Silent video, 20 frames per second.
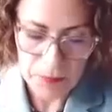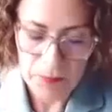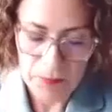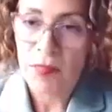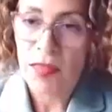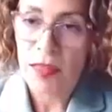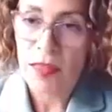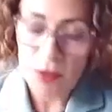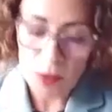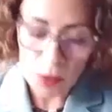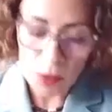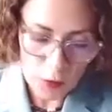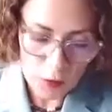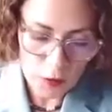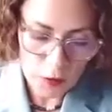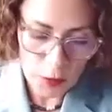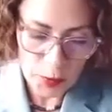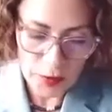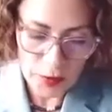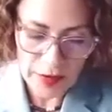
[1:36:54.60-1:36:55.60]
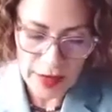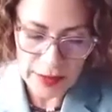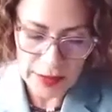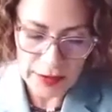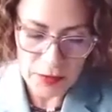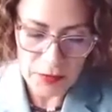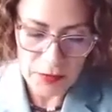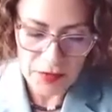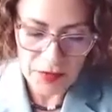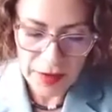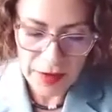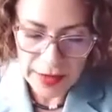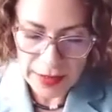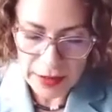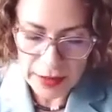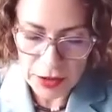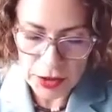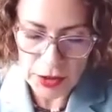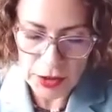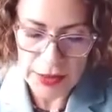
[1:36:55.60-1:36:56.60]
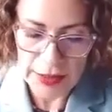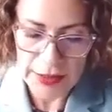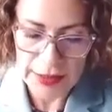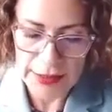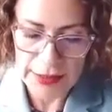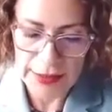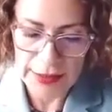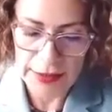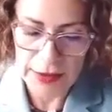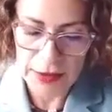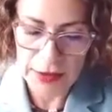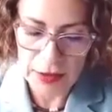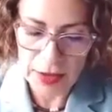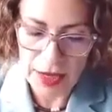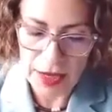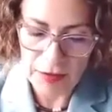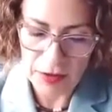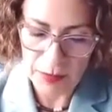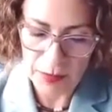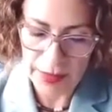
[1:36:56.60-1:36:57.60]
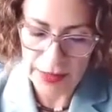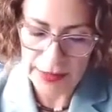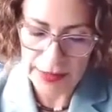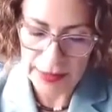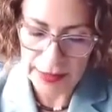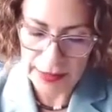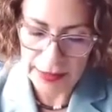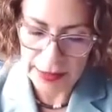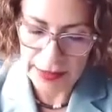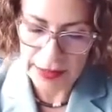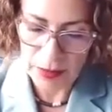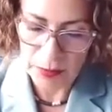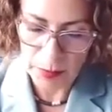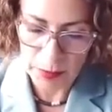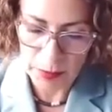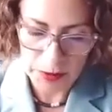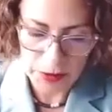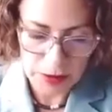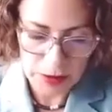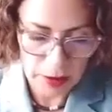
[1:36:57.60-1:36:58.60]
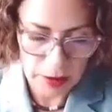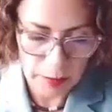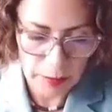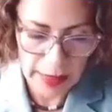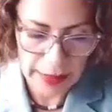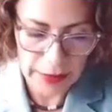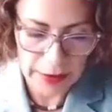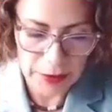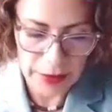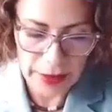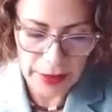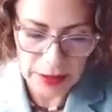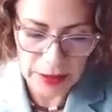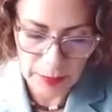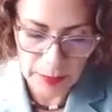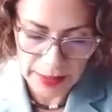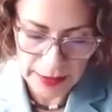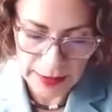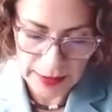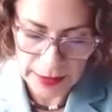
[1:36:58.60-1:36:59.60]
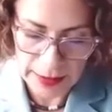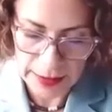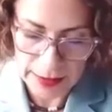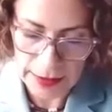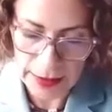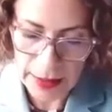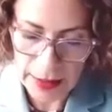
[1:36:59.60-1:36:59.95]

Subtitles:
They're also provided with financial assistance to cover basic needs and personal minor expenses.